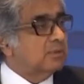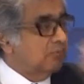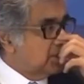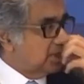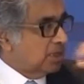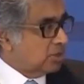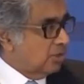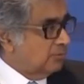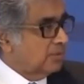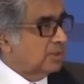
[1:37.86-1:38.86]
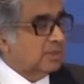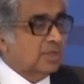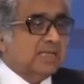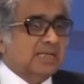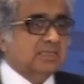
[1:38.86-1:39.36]
which kicks off
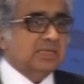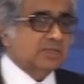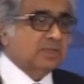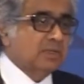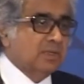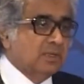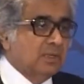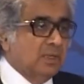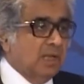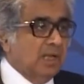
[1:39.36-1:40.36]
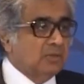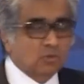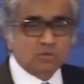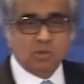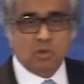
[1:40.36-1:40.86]
the taxation. And
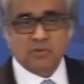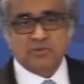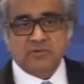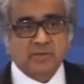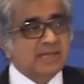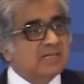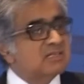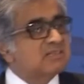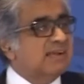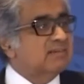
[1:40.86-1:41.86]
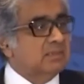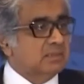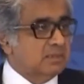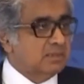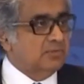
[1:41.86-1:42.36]
those laws have remained stagnant
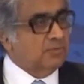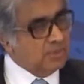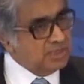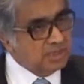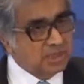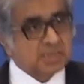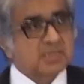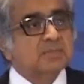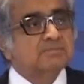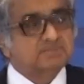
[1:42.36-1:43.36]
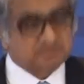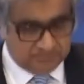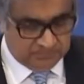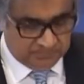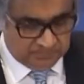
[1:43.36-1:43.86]
for years.
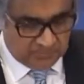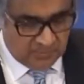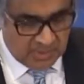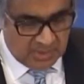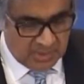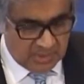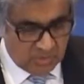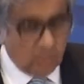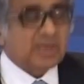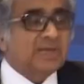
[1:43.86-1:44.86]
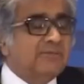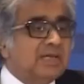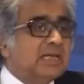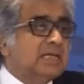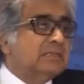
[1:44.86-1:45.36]
So, what have
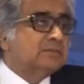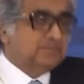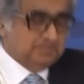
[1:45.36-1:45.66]
we done?